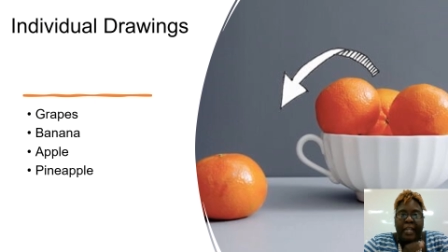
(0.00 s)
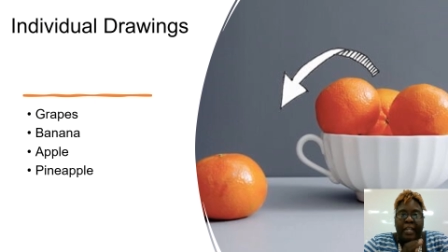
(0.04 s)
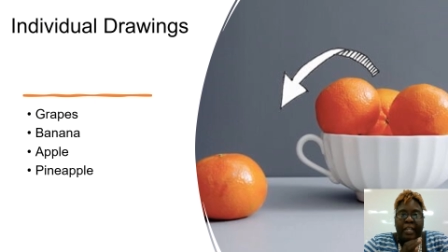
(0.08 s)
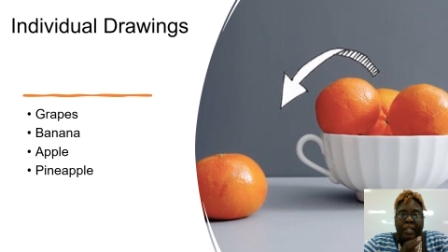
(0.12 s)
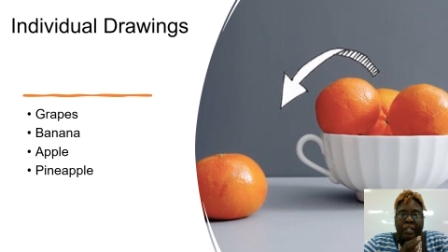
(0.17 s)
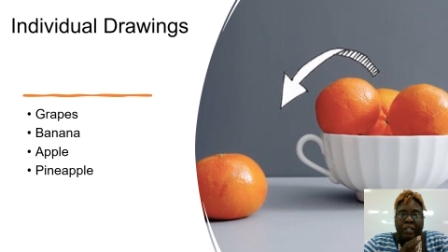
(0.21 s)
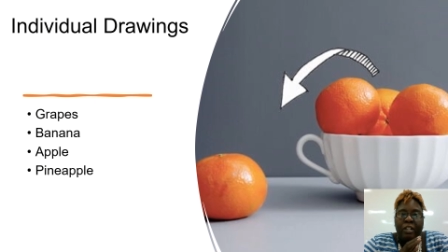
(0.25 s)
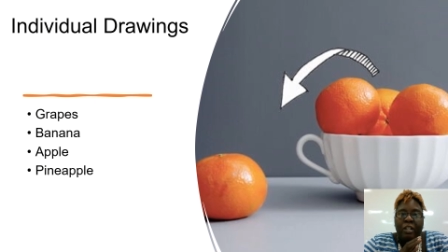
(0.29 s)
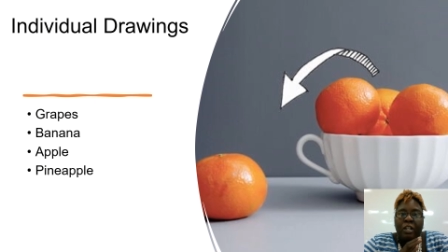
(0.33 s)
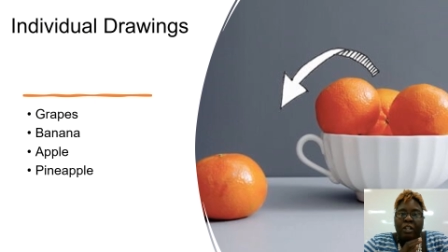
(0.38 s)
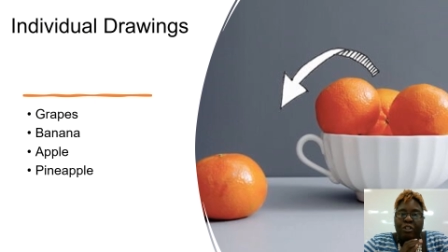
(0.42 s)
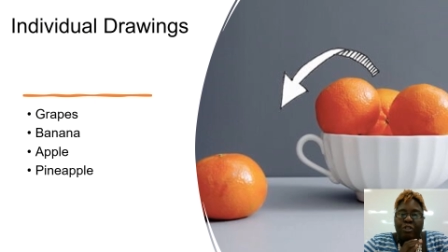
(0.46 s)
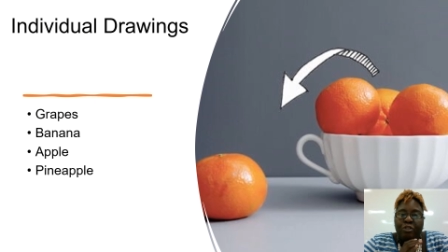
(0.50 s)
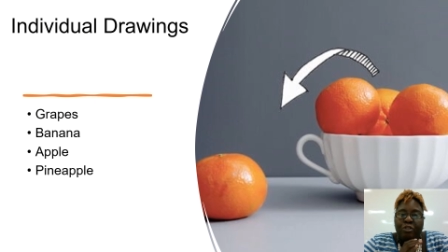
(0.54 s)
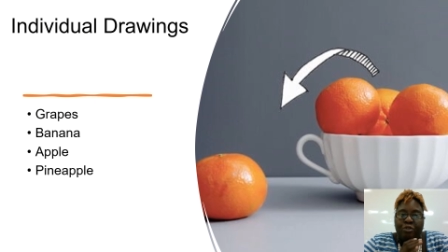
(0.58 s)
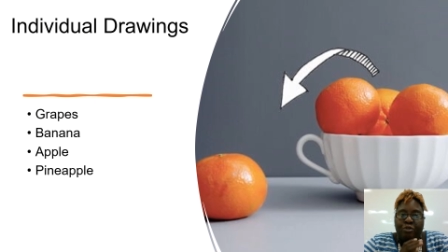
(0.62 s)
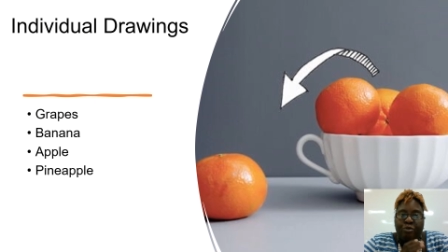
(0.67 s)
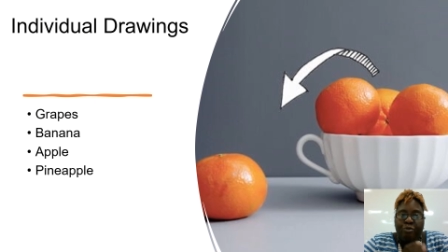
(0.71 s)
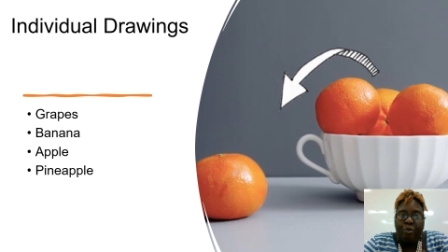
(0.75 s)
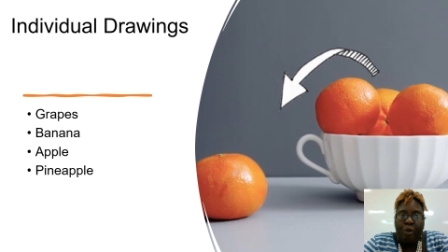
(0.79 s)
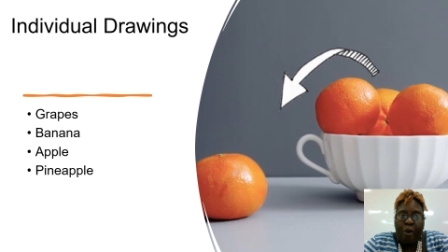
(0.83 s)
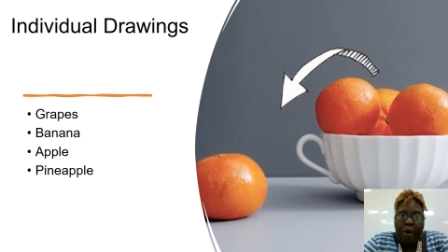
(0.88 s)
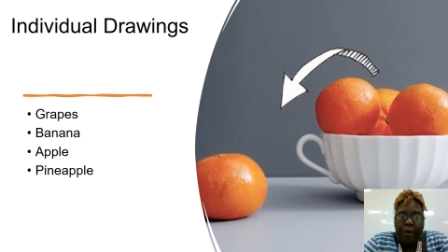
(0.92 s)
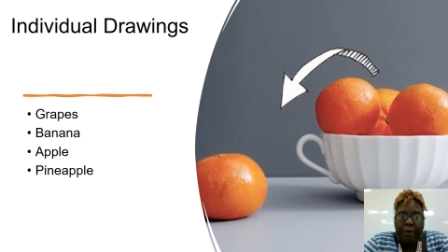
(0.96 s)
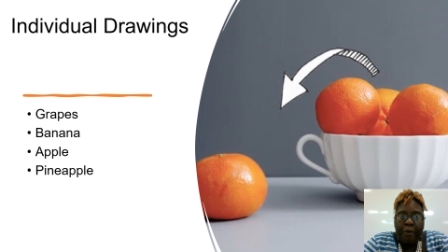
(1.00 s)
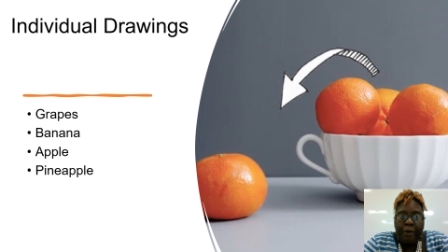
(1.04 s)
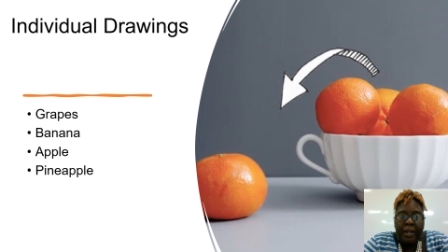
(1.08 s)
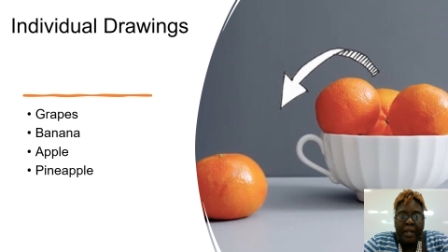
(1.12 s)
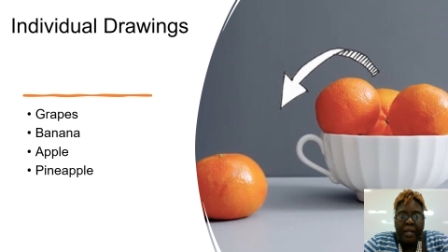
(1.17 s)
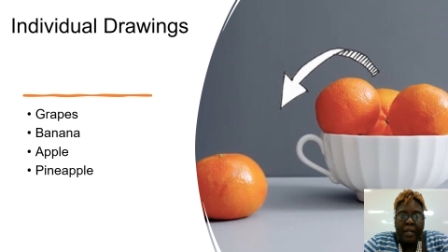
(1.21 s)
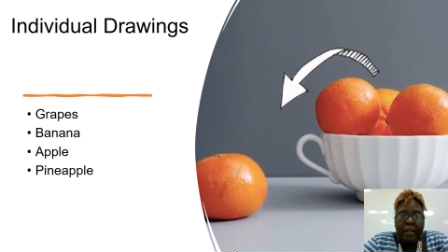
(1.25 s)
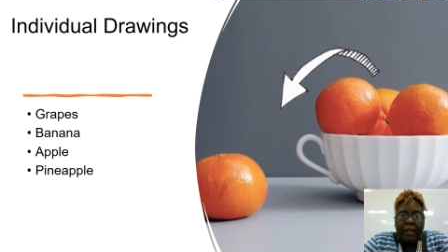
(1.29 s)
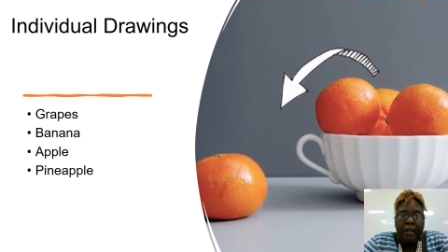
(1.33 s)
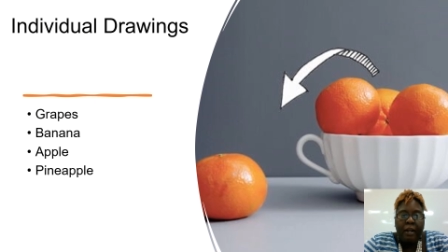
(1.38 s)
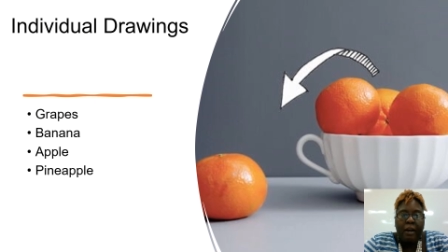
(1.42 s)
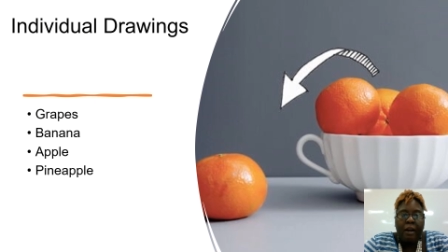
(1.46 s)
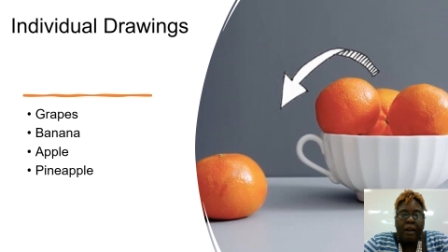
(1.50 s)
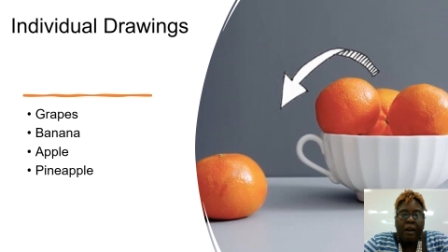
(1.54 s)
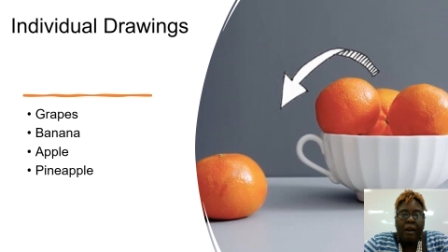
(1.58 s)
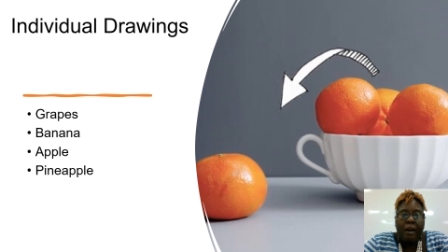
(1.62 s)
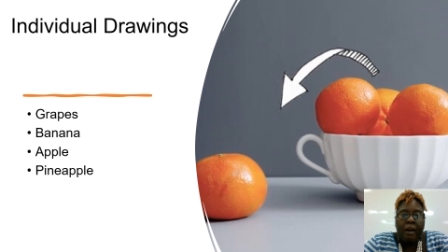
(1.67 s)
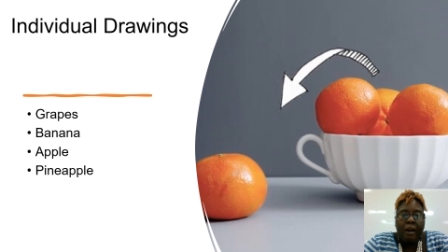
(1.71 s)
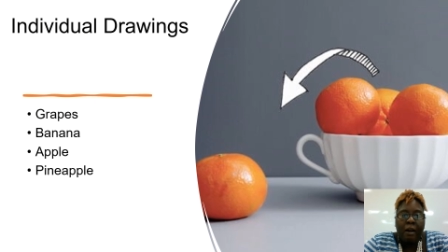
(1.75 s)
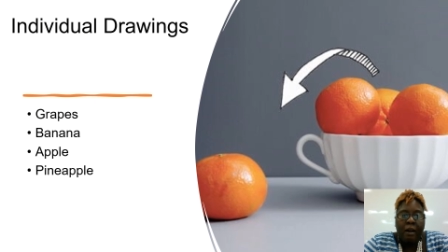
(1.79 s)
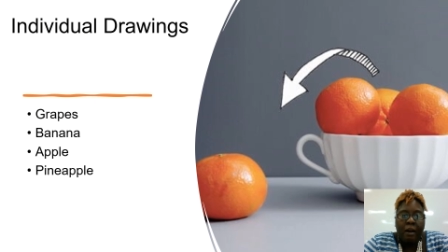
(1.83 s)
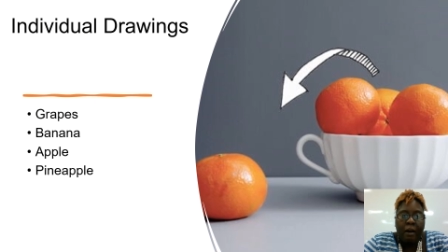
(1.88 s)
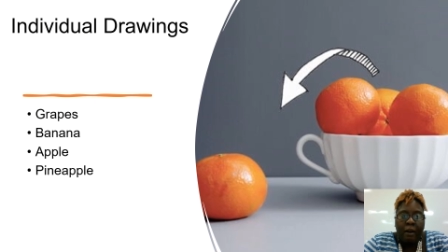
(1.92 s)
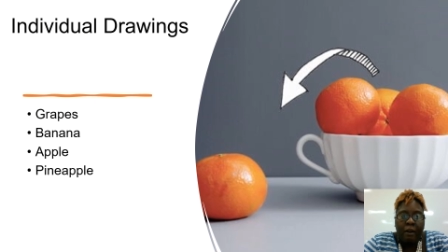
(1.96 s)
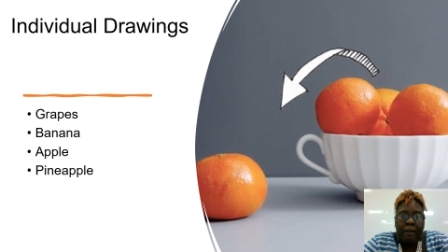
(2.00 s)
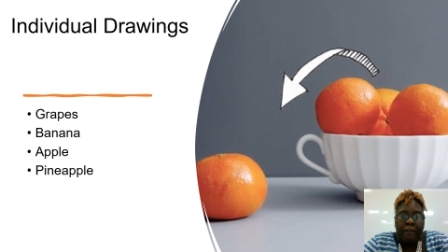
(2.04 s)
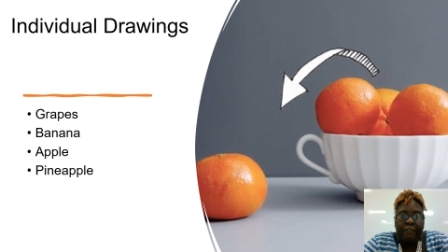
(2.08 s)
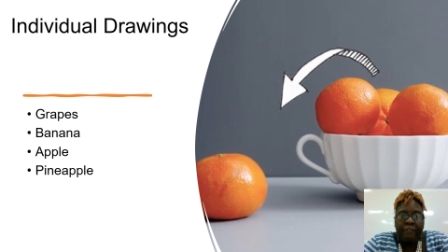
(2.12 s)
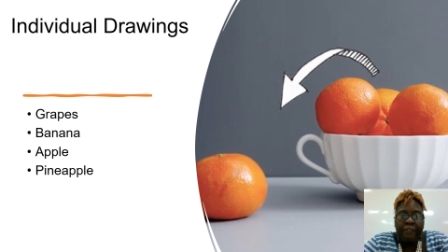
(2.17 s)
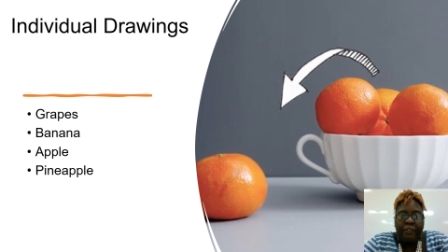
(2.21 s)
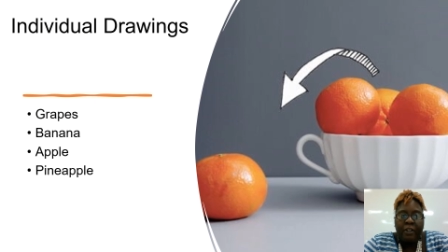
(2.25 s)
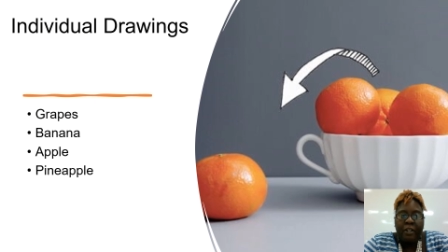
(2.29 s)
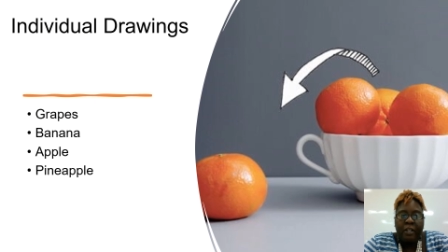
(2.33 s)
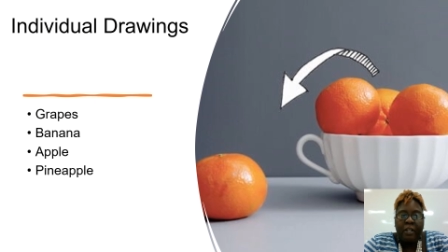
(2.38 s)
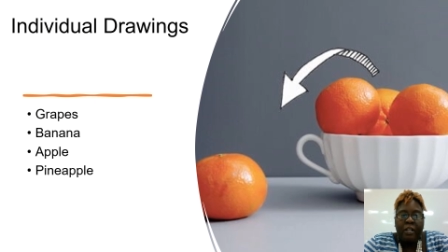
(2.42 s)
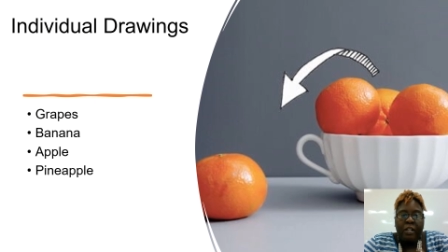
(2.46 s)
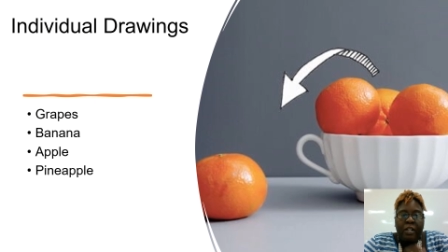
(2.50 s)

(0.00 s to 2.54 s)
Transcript: a drawing of